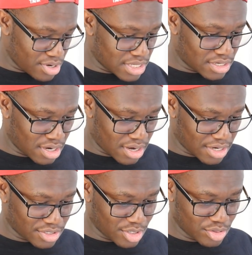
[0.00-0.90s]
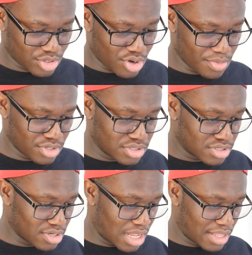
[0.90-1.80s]
you need to learn how to use
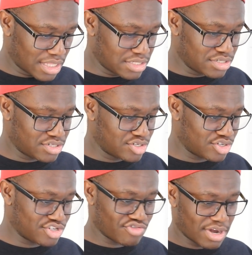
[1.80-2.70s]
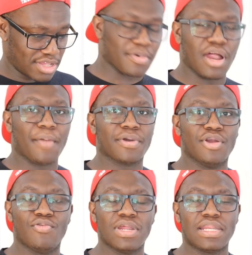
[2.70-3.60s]
commas. Like, this is just straight. I'm
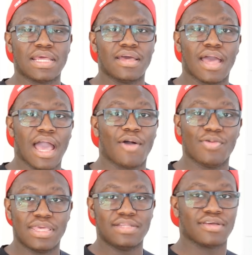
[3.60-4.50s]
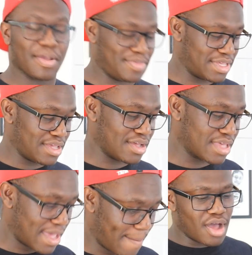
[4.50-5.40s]
gonna read it how he typed it,
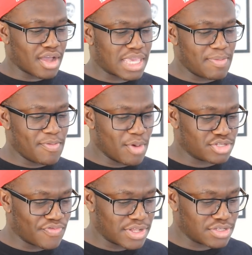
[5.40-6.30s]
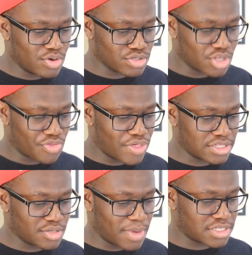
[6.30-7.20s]
okay? Keep me motivated. Also,
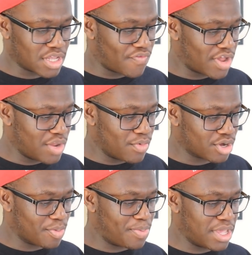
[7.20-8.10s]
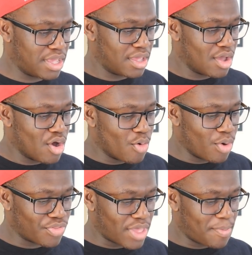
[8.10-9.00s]
think to myself, anyone could be
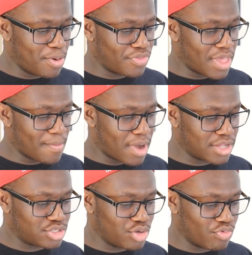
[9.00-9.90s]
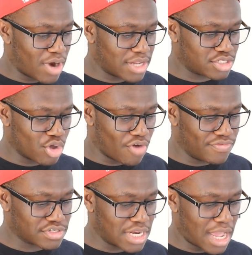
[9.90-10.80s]
what they put their mind to, right? So,
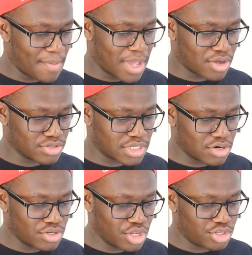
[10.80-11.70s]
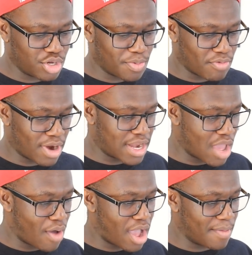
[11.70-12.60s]
obviously, I make content on YouTube, but right
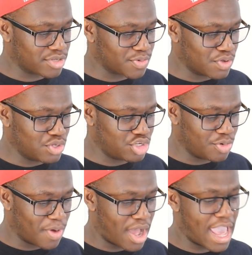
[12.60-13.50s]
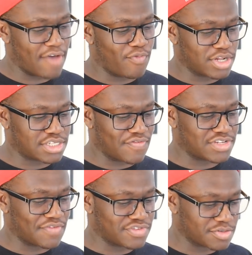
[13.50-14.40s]
now, I'm a small YouTuber. I have
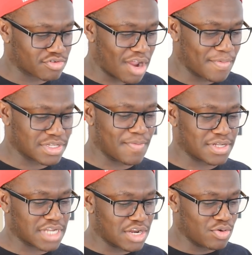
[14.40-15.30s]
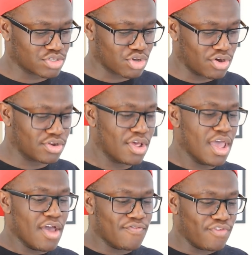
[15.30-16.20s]
177 subscribers, and my channel is called
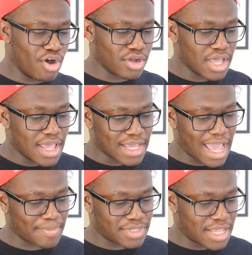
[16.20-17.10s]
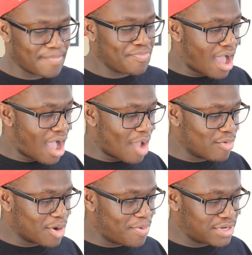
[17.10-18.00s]
Vlog Captain.
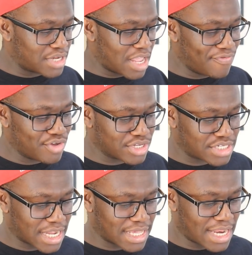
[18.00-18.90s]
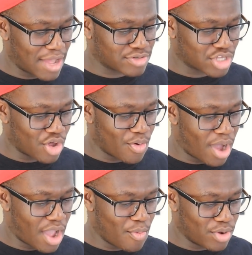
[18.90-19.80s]
I would appreciate if you could check it out.
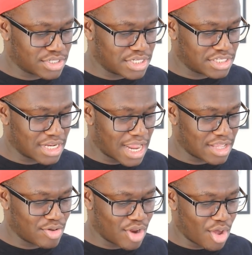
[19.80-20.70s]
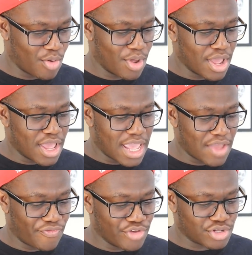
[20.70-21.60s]
So, I wanted to let you know,
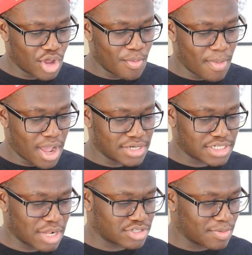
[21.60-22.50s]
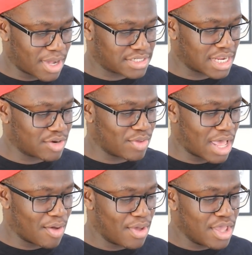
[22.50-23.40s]
if you don't mind shouting my channel
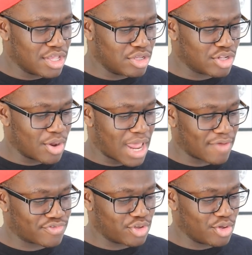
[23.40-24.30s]
out, you don't have